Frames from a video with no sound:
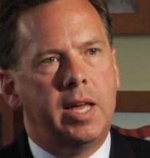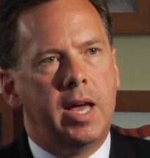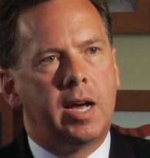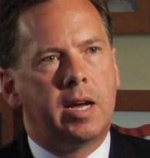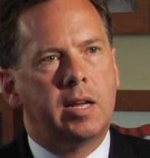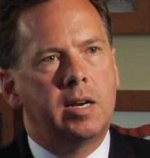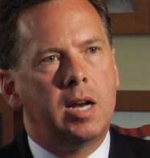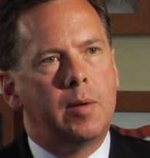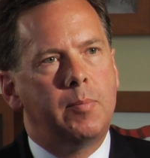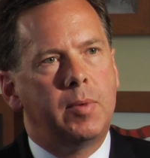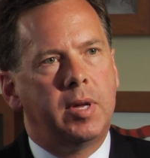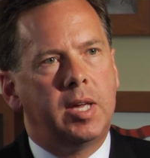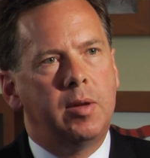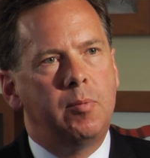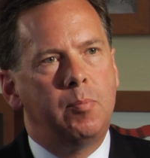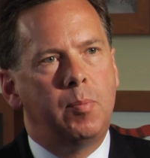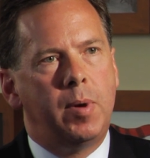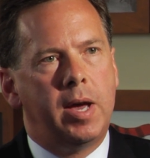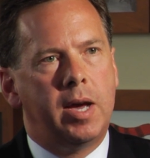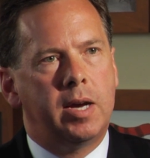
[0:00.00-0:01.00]
the economic
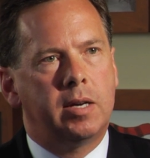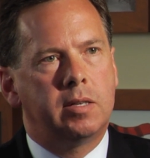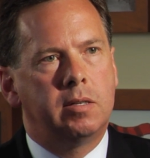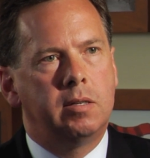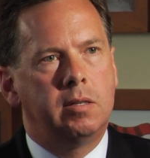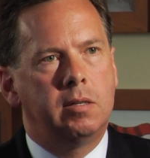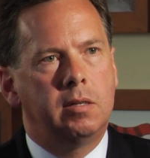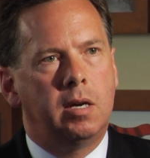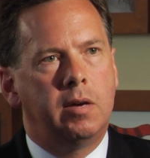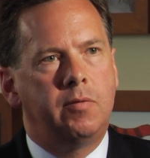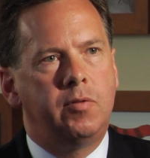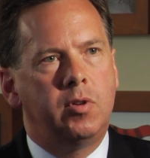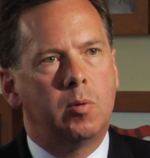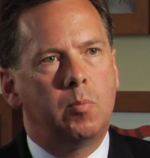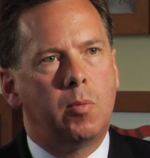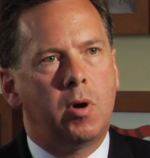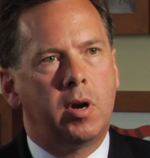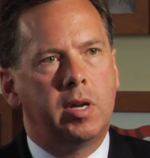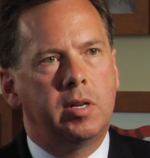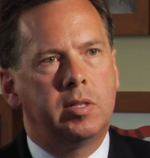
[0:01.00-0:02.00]
impact of your
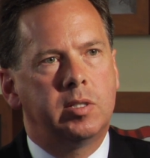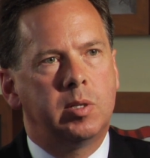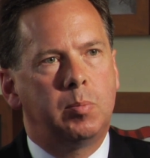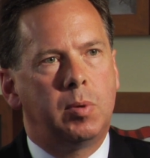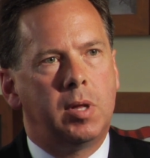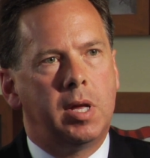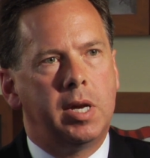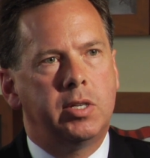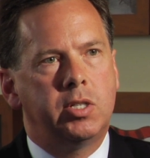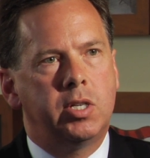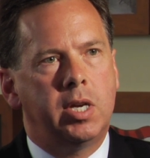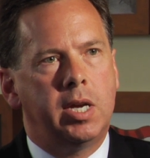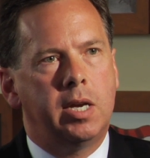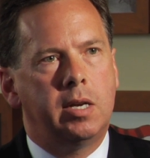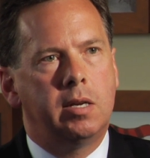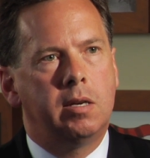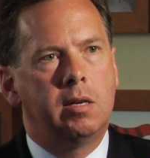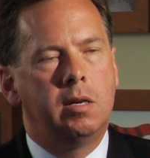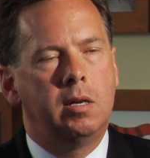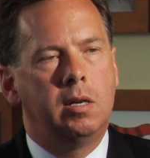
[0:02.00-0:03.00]
marketing supply
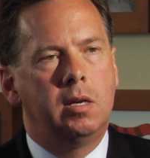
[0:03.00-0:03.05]
chain.